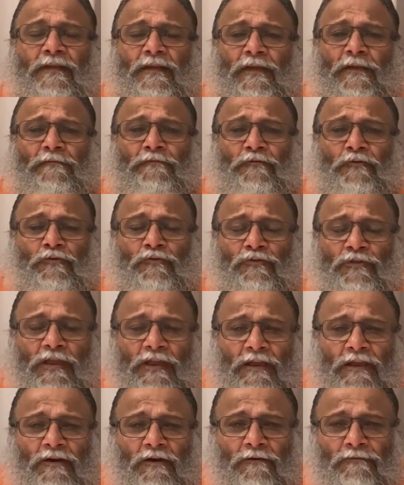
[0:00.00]
If you
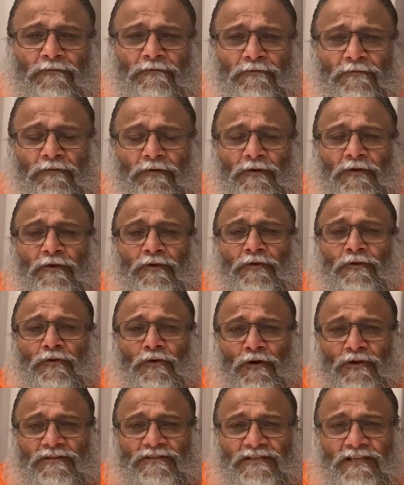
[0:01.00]
think of
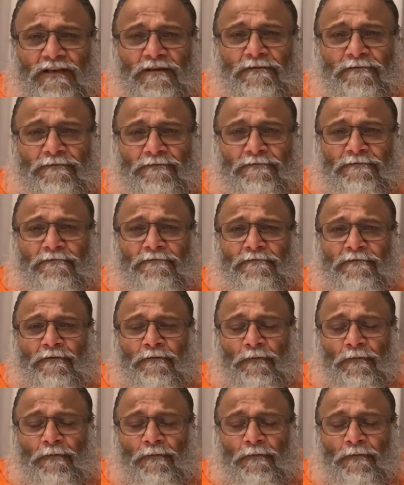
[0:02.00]
yourself